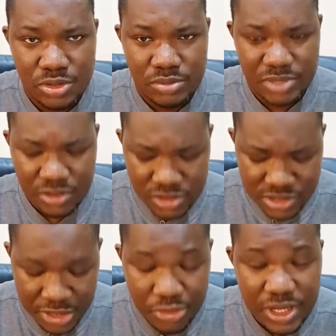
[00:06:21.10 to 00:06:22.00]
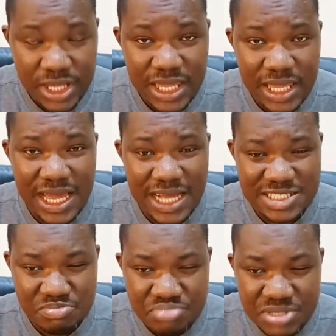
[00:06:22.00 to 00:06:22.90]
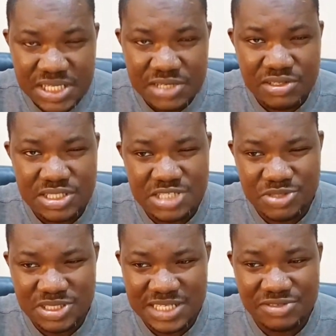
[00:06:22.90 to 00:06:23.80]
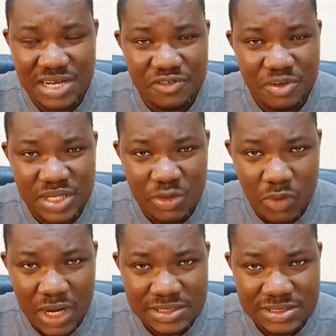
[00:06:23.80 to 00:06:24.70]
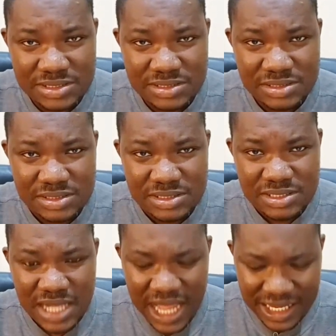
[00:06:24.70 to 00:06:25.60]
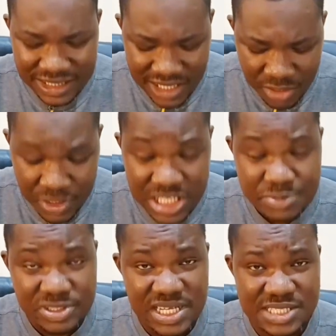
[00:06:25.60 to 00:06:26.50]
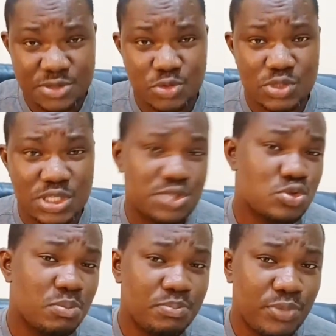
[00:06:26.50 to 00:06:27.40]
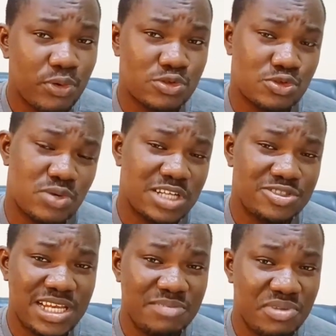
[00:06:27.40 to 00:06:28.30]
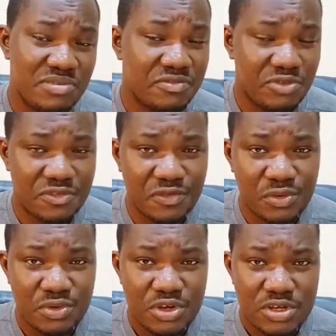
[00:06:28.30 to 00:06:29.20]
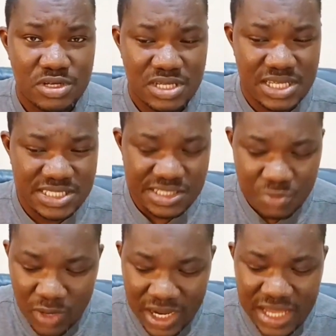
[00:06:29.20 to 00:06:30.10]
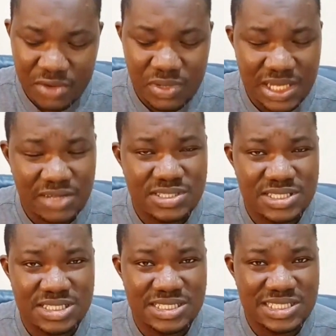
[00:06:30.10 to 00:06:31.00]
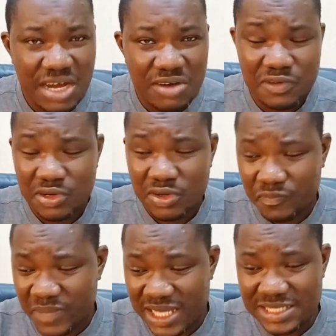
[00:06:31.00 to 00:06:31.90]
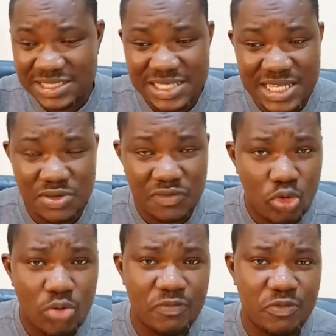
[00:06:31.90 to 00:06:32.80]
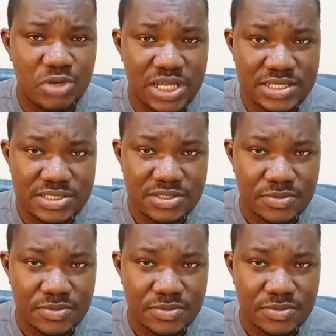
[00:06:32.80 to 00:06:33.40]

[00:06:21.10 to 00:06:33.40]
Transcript: Because the Kroenke has been on this project right from day one. And now when this project is supposed to actually be fruitful, is when we are now seeing the downfall of many years of hopefulness.